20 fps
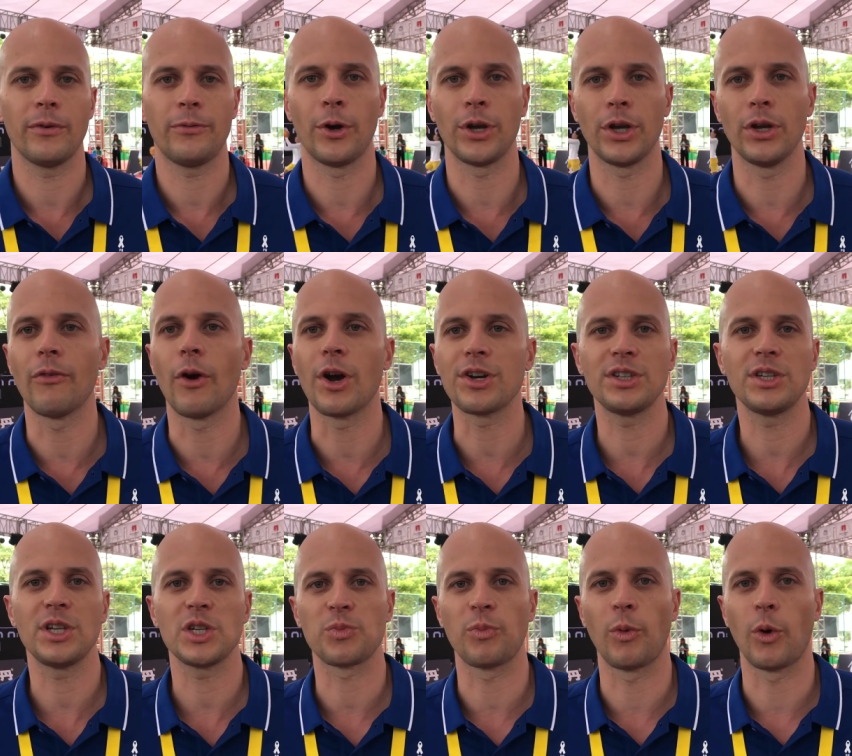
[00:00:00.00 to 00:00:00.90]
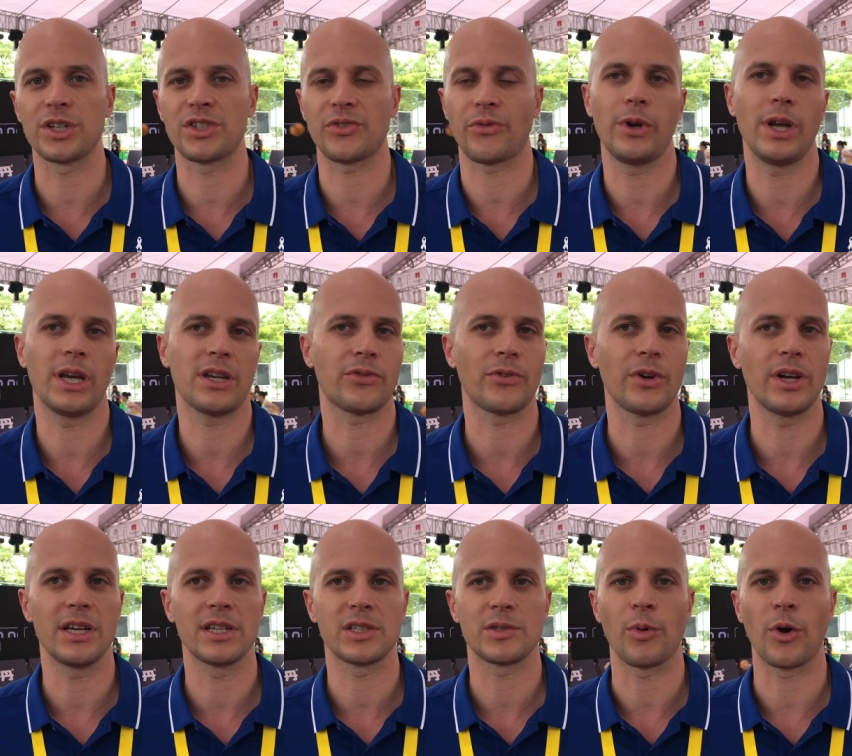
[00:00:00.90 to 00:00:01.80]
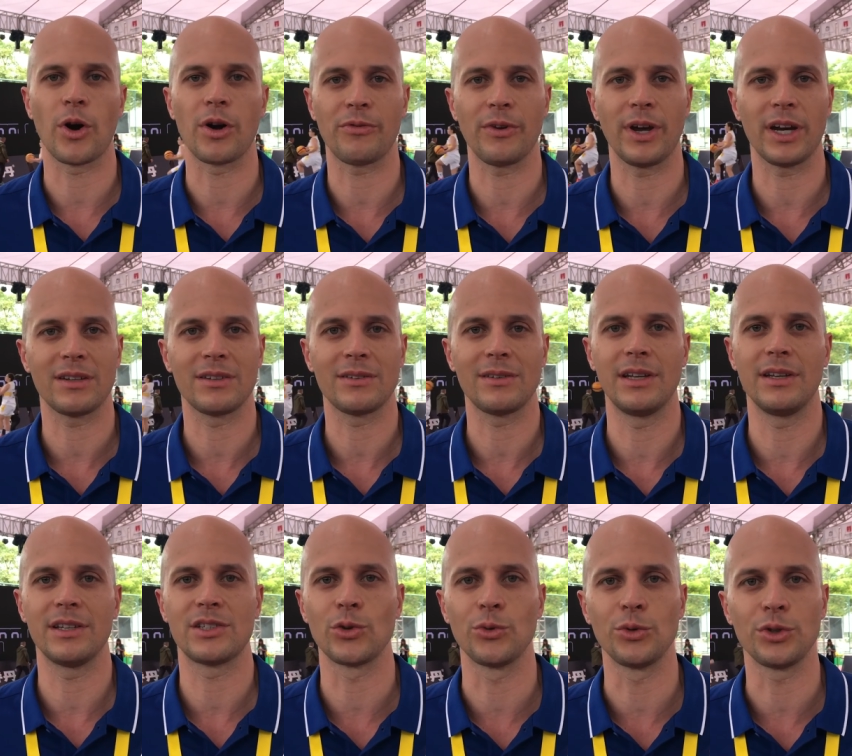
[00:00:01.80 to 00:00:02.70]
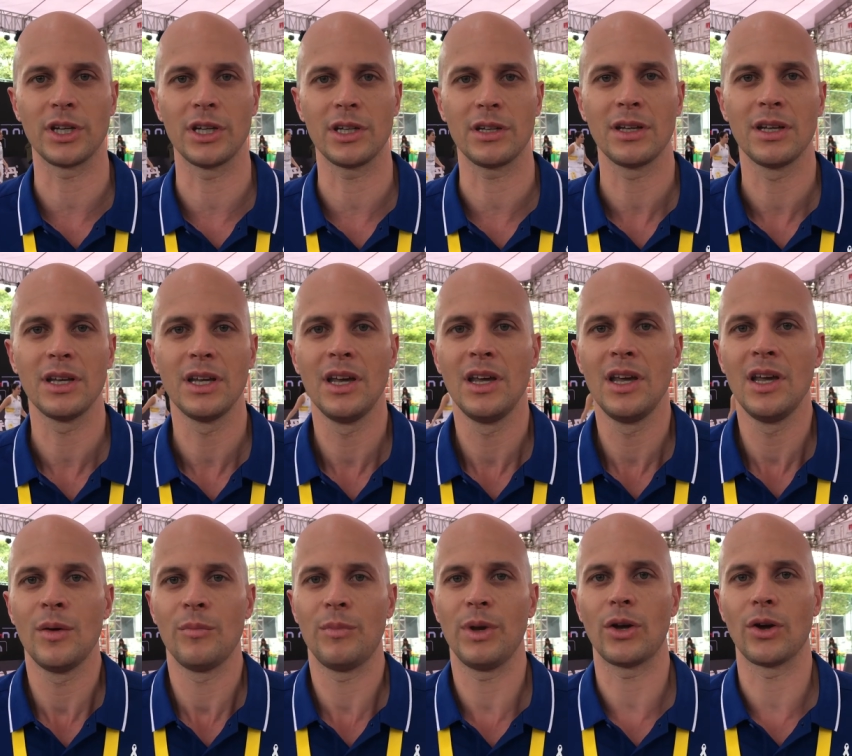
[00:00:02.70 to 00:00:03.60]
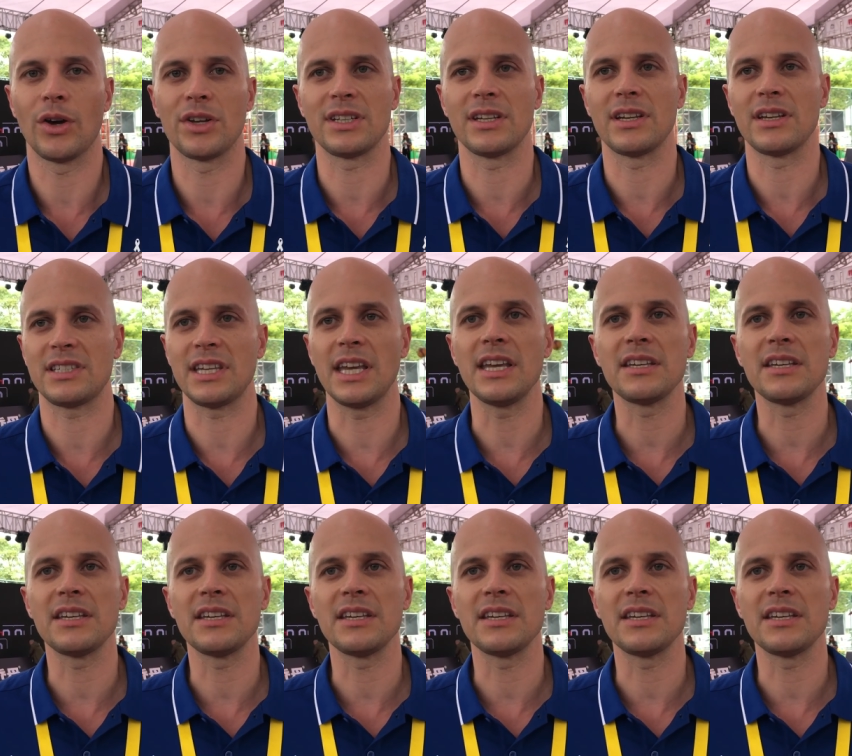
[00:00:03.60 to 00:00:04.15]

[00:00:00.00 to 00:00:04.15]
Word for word: For university sports, 3x3 is perfectly suited because it is